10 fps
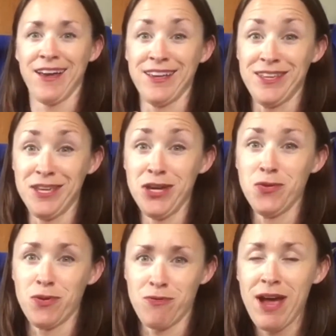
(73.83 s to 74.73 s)
You
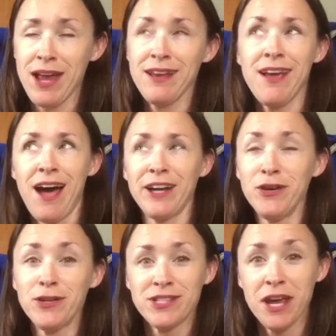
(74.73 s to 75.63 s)
were right. I know
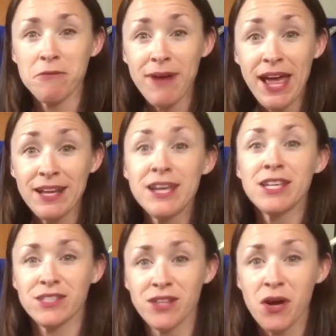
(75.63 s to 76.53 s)
you said red,
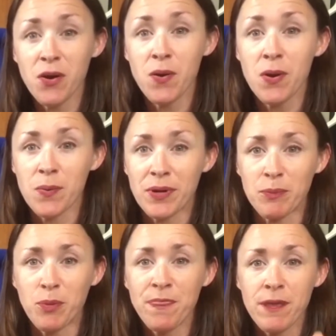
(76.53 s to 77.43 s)
so we're gonna
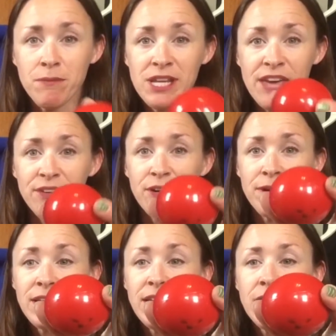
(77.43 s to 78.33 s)
put them together.
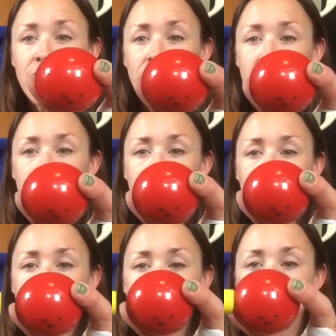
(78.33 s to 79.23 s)
Ready?
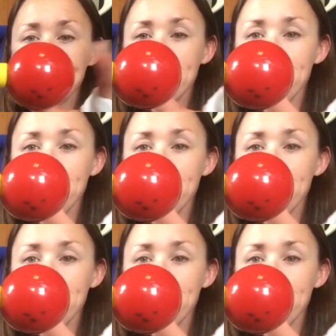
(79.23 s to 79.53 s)
It's